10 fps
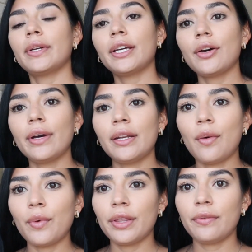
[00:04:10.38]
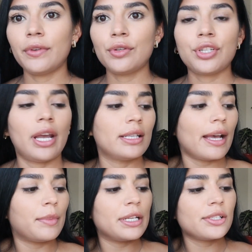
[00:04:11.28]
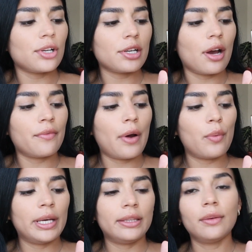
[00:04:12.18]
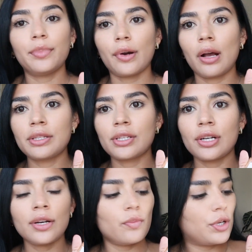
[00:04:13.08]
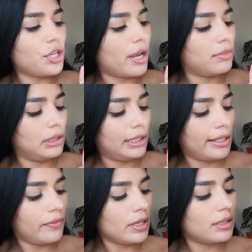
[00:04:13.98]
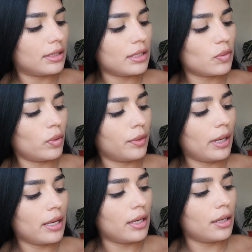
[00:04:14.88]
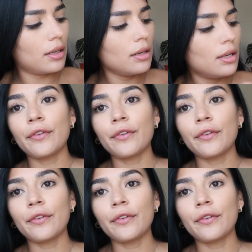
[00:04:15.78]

we're gonna go in with a few shades. I'm gonna start off with the bronzer, which I believe is this one right here.